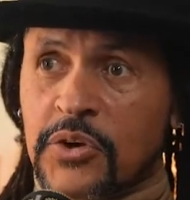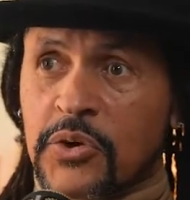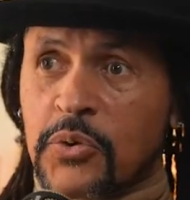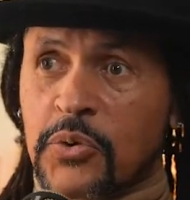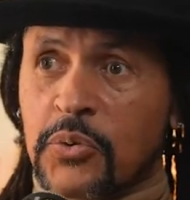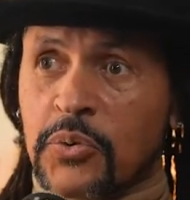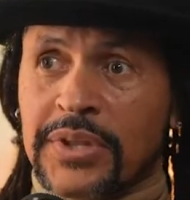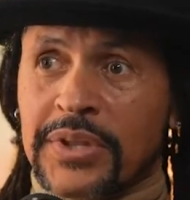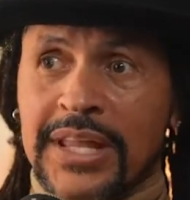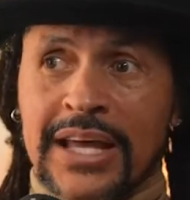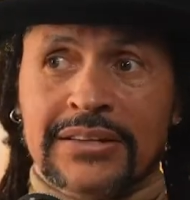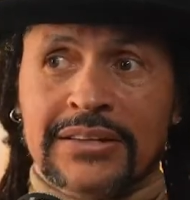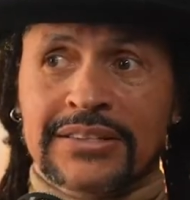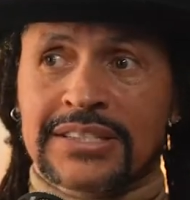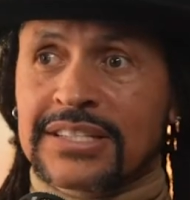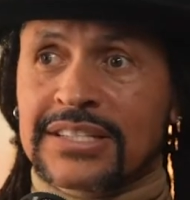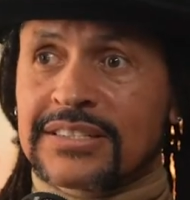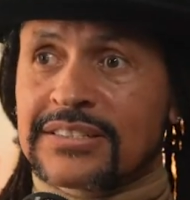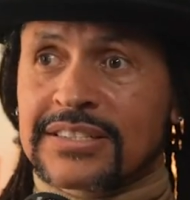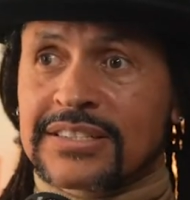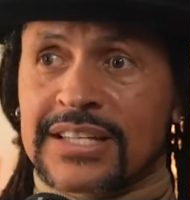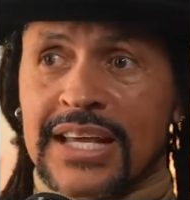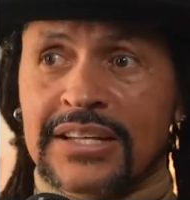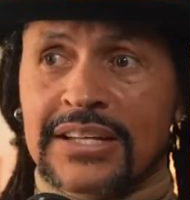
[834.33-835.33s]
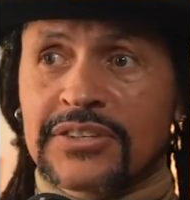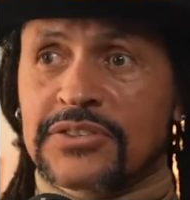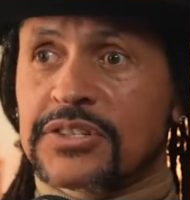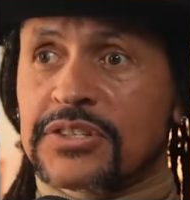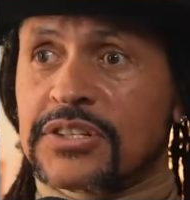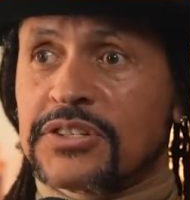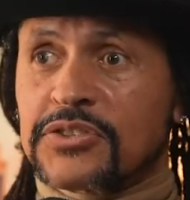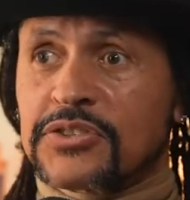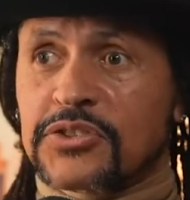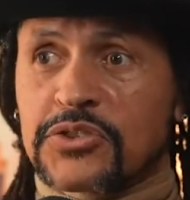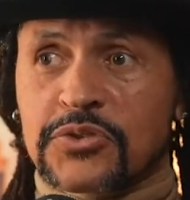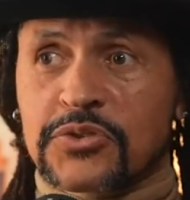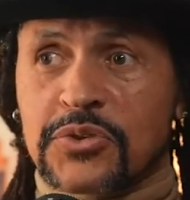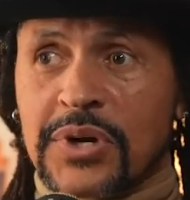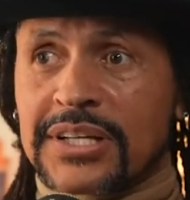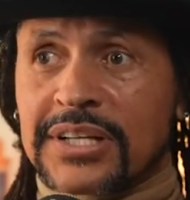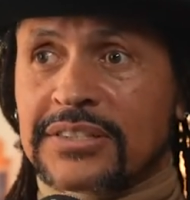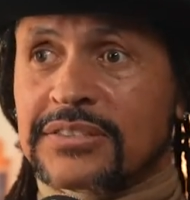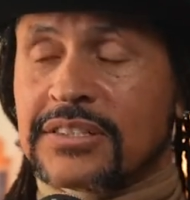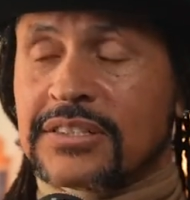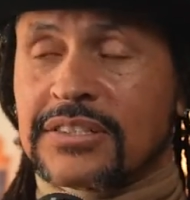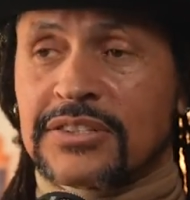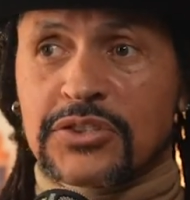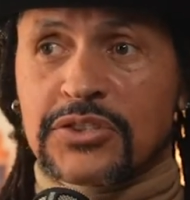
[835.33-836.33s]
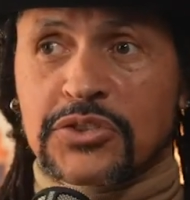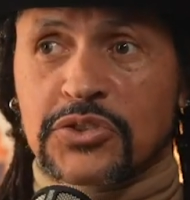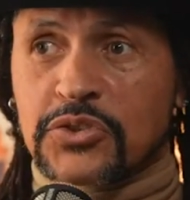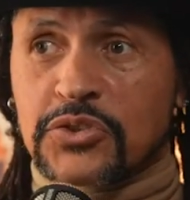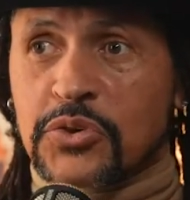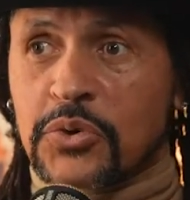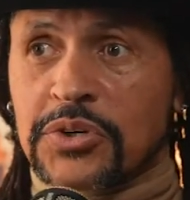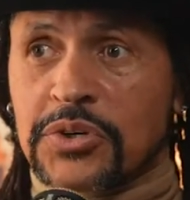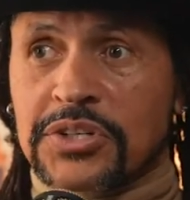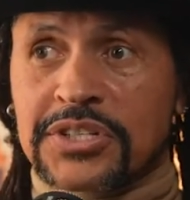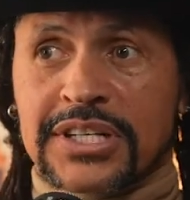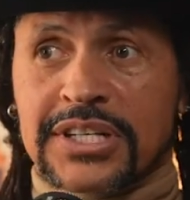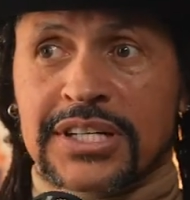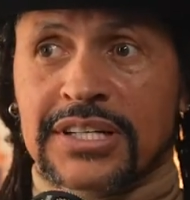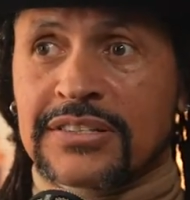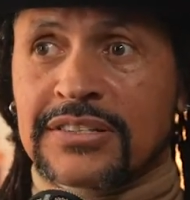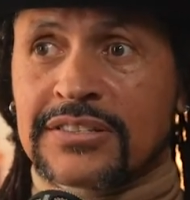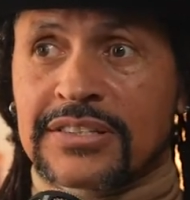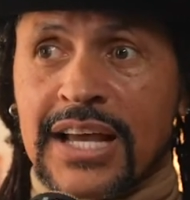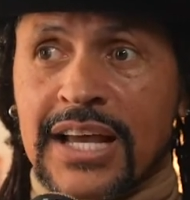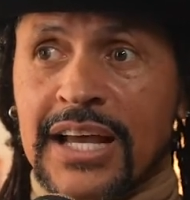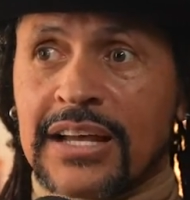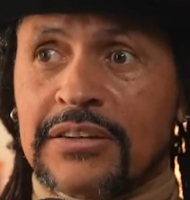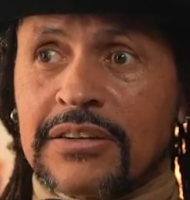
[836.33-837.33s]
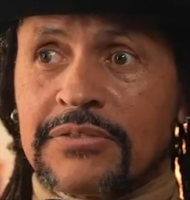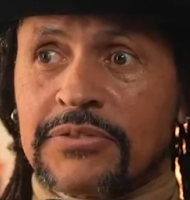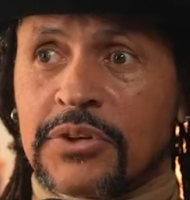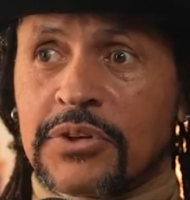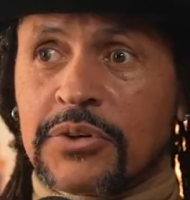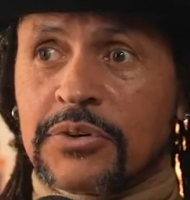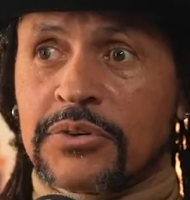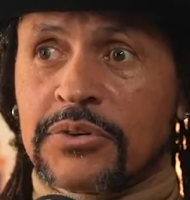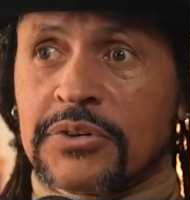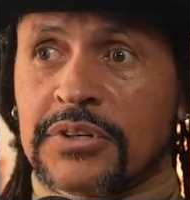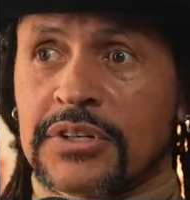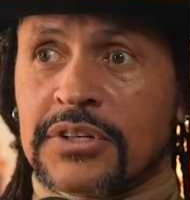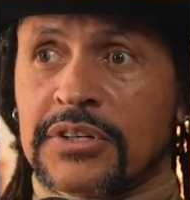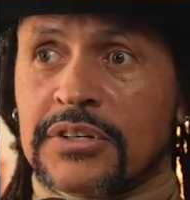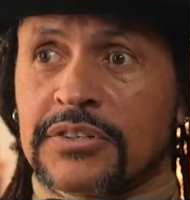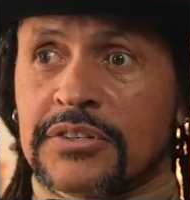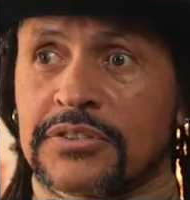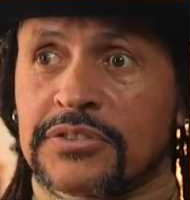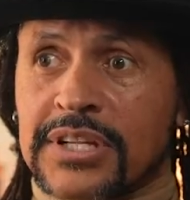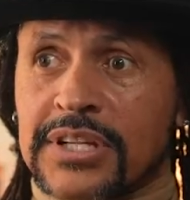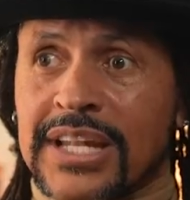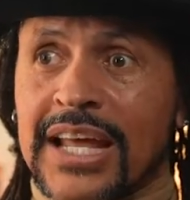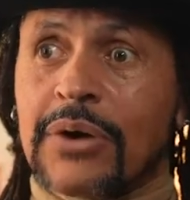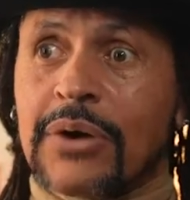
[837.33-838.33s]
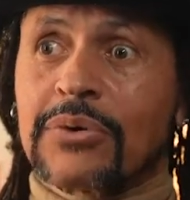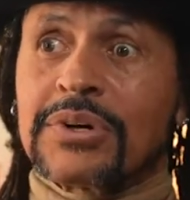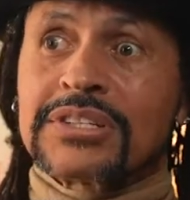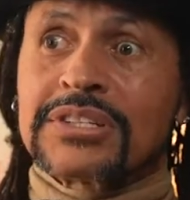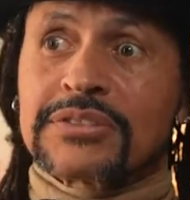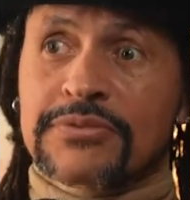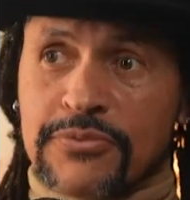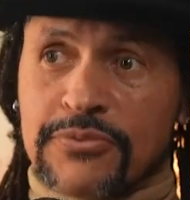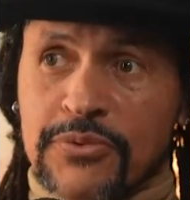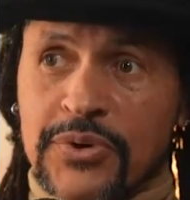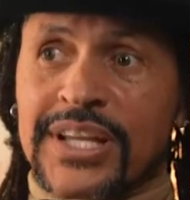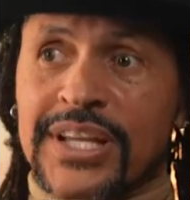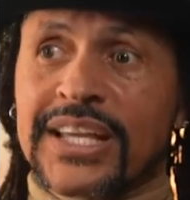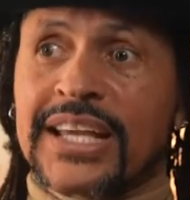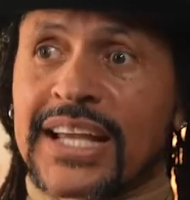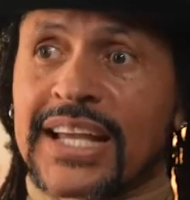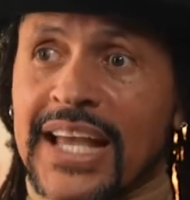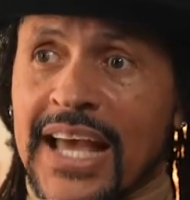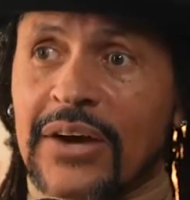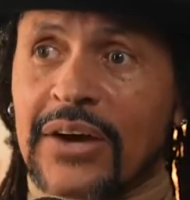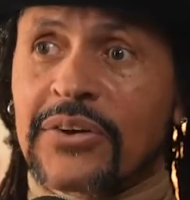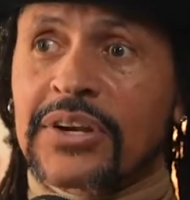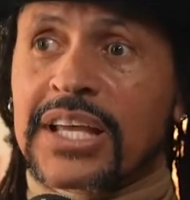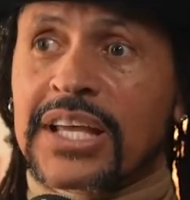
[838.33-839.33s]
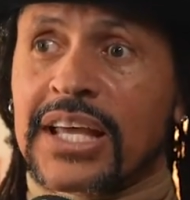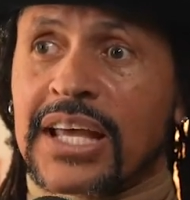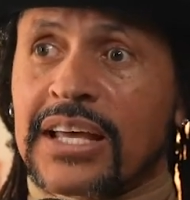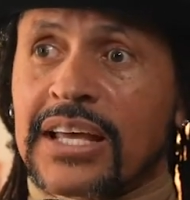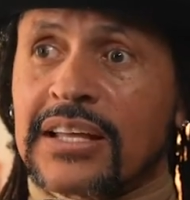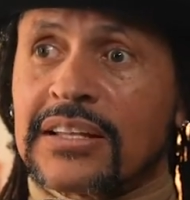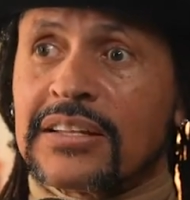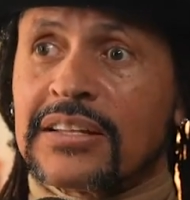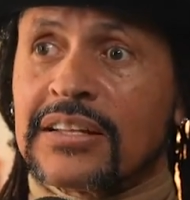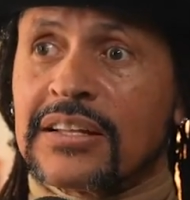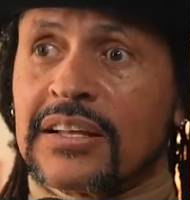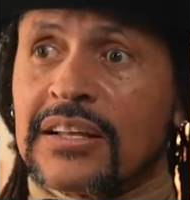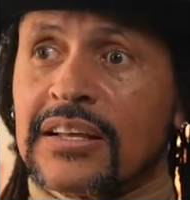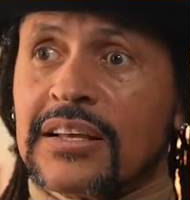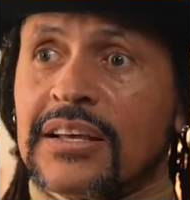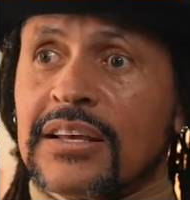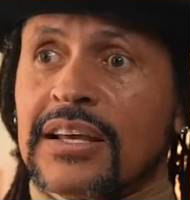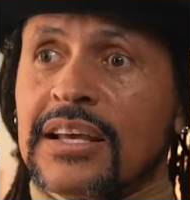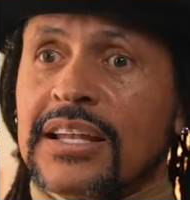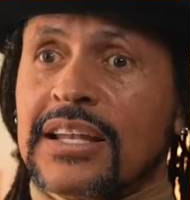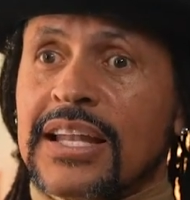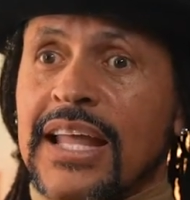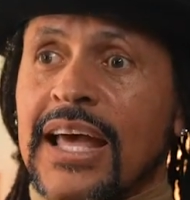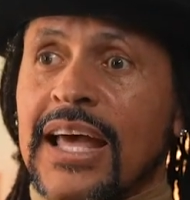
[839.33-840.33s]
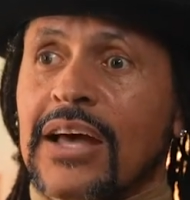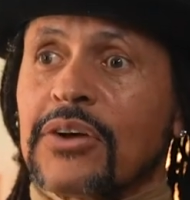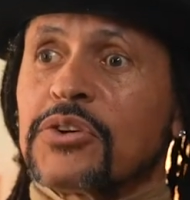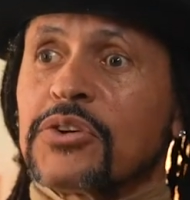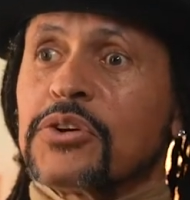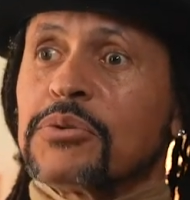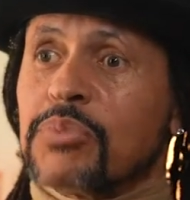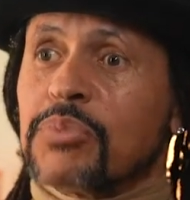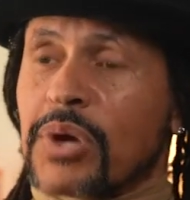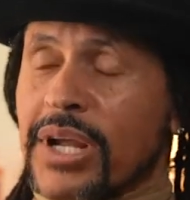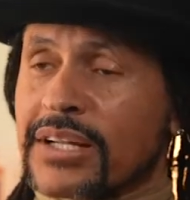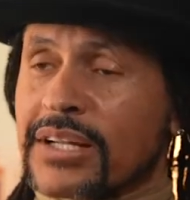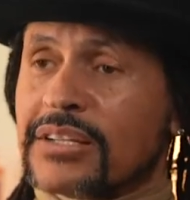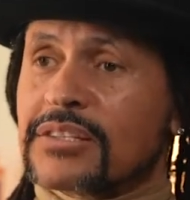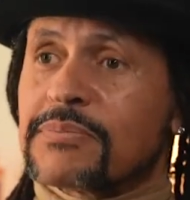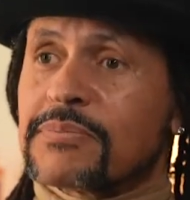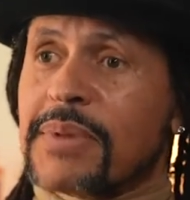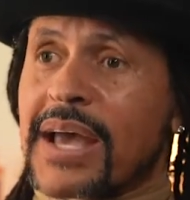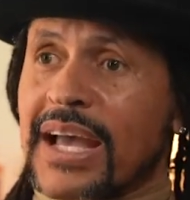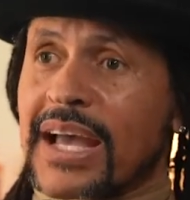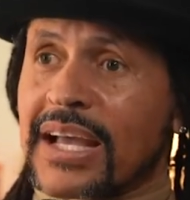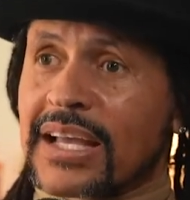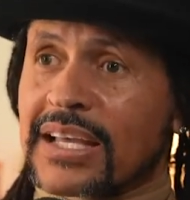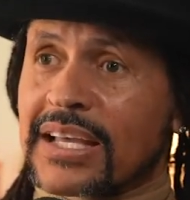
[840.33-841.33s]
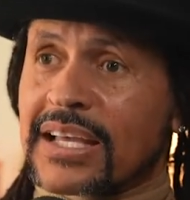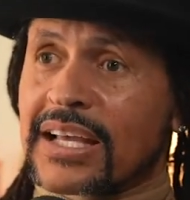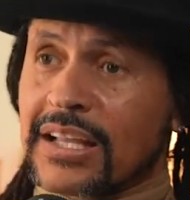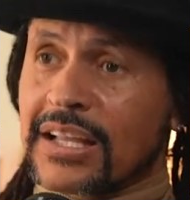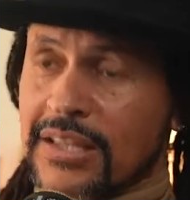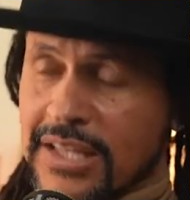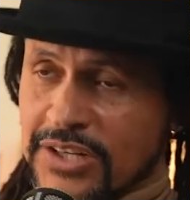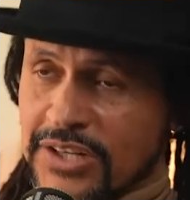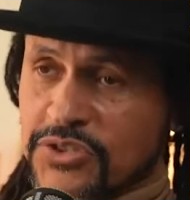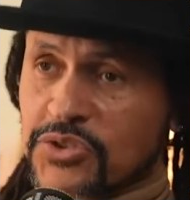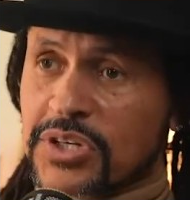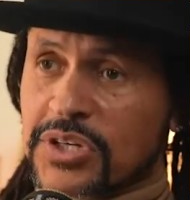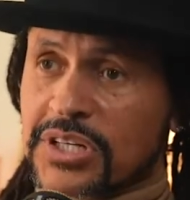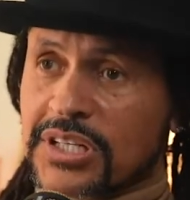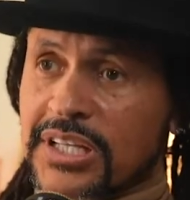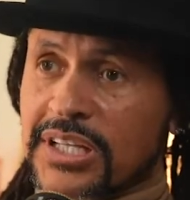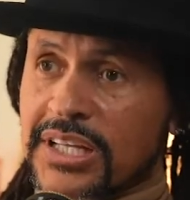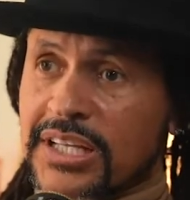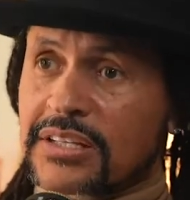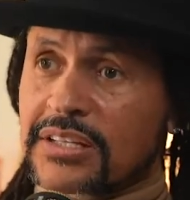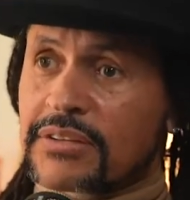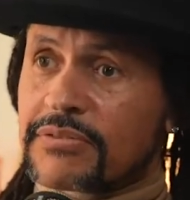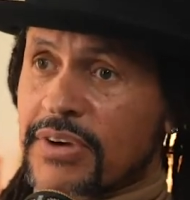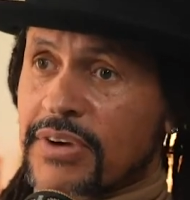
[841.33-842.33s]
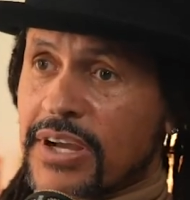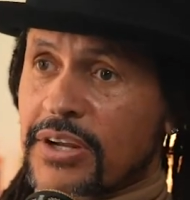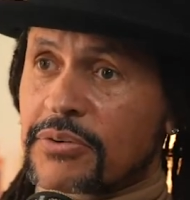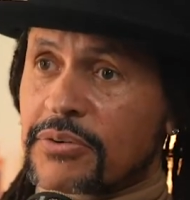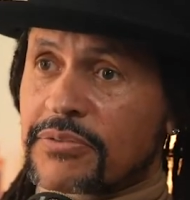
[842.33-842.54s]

without this tension, stress, and distortion inside of you. So now it's freaking out again, and now your brain is back electrically into fight or